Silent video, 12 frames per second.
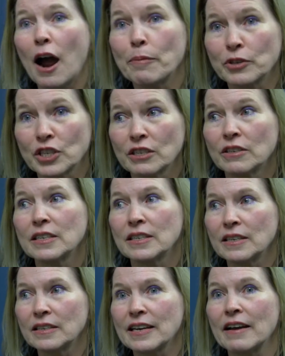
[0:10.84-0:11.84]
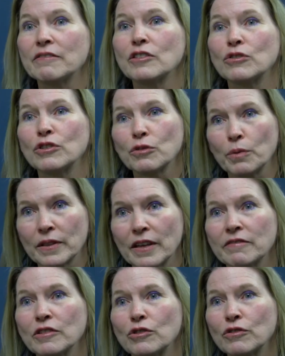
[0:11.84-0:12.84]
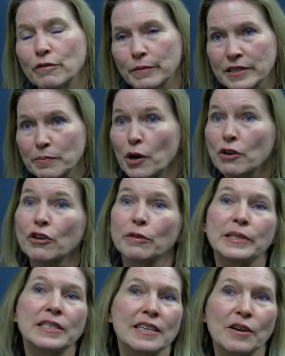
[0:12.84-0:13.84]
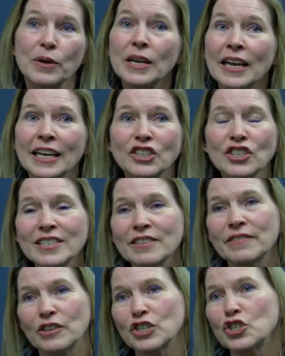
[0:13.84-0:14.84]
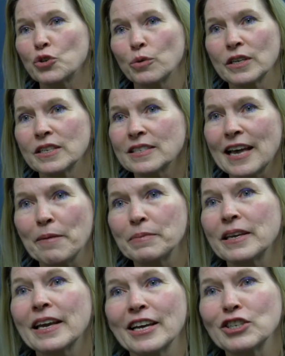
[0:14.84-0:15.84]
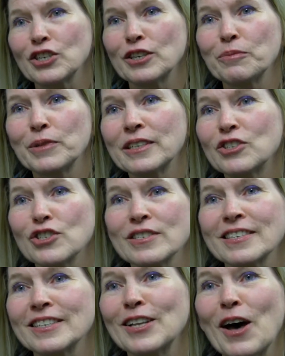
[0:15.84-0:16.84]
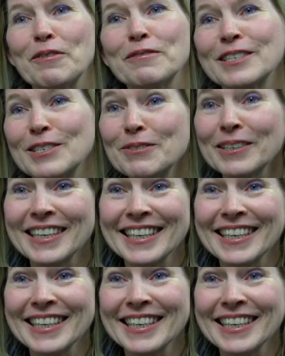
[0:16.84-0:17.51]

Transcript: opportunity to have learned what they've learned from this program. And so it's just a very joyous, happy occasion, and we just love doing